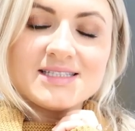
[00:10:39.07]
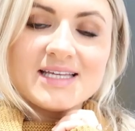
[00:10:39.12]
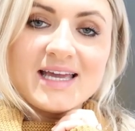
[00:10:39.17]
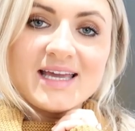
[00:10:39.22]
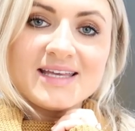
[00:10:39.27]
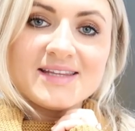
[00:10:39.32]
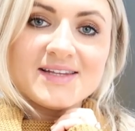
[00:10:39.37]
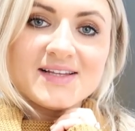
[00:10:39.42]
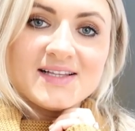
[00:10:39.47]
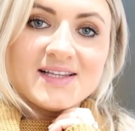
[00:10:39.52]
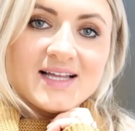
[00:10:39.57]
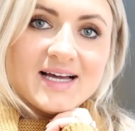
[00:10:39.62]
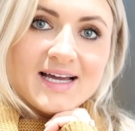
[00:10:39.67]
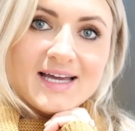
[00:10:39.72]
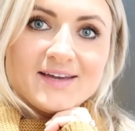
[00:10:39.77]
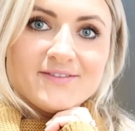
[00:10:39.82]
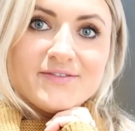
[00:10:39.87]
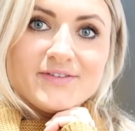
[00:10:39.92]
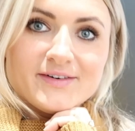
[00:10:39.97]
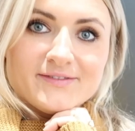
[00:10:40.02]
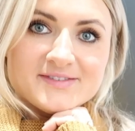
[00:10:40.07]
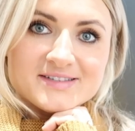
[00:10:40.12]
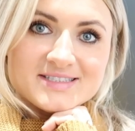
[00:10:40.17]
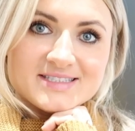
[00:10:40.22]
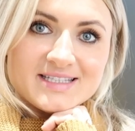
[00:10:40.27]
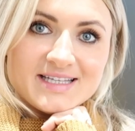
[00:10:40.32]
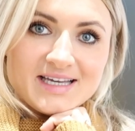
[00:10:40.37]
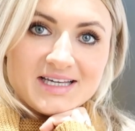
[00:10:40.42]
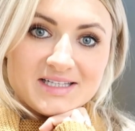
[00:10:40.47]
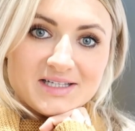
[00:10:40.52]
Day in the life of a
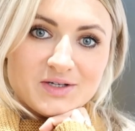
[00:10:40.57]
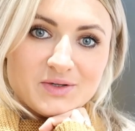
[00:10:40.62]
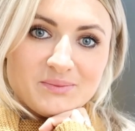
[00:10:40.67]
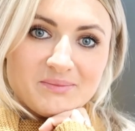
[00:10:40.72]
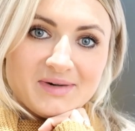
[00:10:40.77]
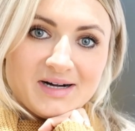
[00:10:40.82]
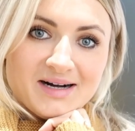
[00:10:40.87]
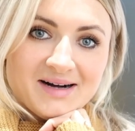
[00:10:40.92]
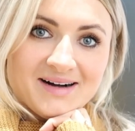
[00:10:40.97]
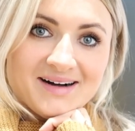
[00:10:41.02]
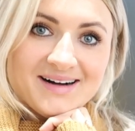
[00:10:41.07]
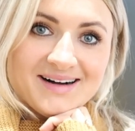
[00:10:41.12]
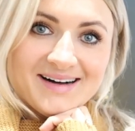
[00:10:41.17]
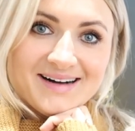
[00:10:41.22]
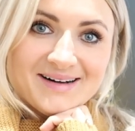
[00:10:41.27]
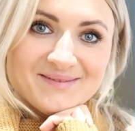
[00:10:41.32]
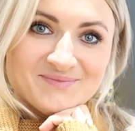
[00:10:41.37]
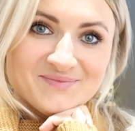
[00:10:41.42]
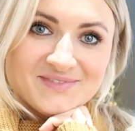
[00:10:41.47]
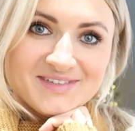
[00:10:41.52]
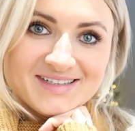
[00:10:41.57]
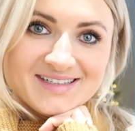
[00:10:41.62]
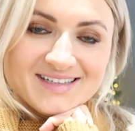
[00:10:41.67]
stay-at-home mom.